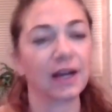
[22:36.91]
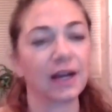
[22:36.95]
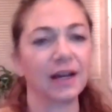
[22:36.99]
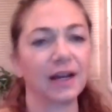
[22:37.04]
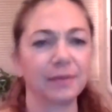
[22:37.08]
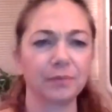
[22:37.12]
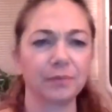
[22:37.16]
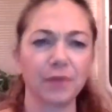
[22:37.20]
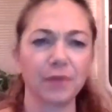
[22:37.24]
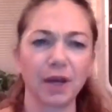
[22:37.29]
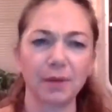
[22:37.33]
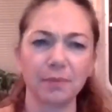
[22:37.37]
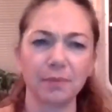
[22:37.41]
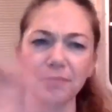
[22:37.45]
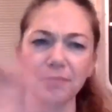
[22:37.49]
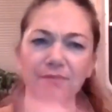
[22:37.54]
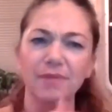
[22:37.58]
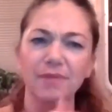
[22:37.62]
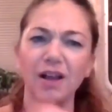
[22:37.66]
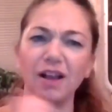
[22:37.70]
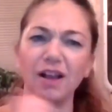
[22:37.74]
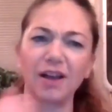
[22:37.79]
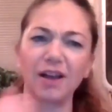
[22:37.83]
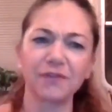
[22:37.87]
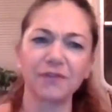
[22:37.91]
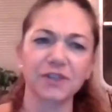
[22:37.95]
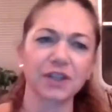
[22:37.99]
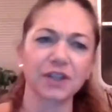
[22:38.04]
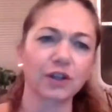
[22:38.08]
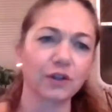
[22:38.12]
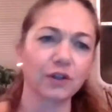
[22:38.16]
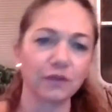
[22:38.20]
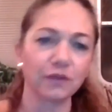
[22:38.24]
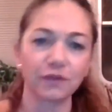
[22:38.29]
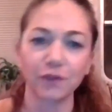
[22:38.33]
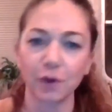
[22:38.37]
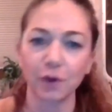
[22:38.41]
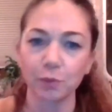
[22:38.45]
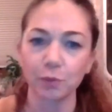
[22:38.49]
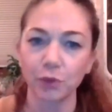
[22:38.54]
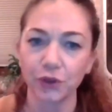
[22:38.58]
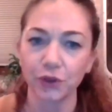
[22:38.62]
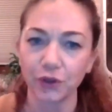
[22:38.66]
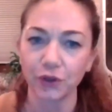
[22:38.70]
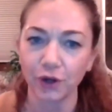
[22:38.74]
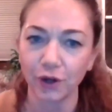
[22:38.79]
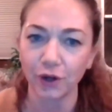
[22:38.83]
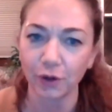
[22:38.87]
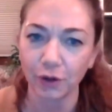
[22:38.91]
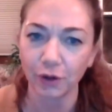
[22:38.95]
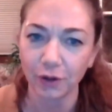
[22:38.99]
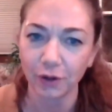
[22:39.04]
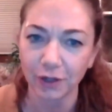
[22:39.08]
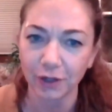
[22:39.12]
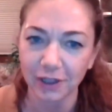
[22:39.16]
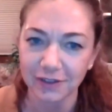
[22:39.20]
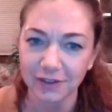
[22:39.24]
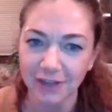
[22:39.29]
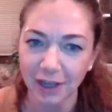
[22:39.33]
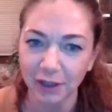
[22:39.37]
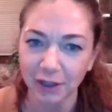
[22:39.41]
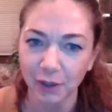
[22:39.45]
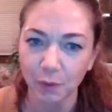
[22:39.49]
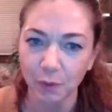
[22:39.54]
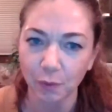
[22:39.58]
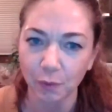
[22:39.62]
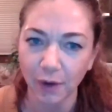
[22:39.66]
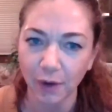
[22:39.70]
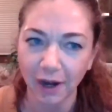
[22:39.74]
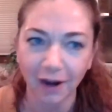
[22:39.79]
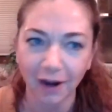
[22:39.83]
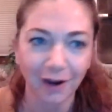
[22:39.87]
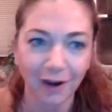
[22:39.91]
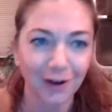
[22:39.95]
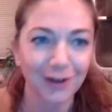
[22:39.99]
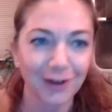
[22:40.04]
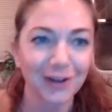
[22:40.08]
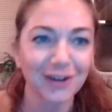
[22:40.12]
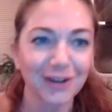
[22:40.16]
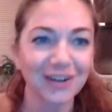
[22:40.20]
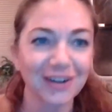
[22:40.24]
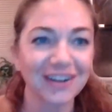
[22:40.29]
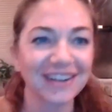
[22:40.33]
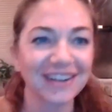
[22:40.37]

I'll have to confirm with her exactly where